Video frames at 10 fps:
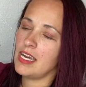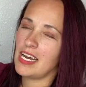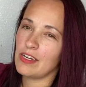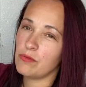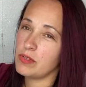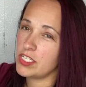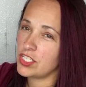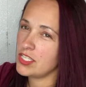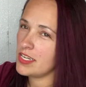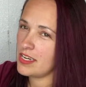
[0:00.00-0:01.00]
I wish
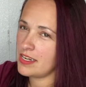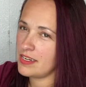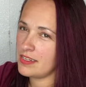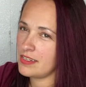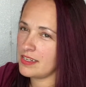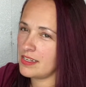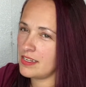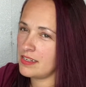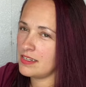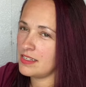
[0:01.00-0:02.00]
they had
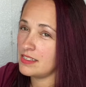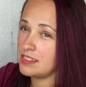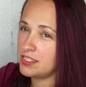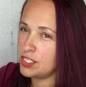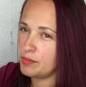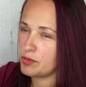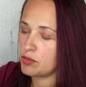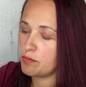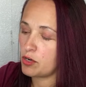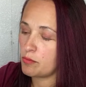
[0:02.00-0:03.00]
a
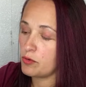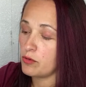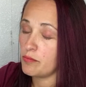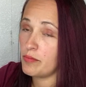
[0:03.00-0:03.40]
deeper purple,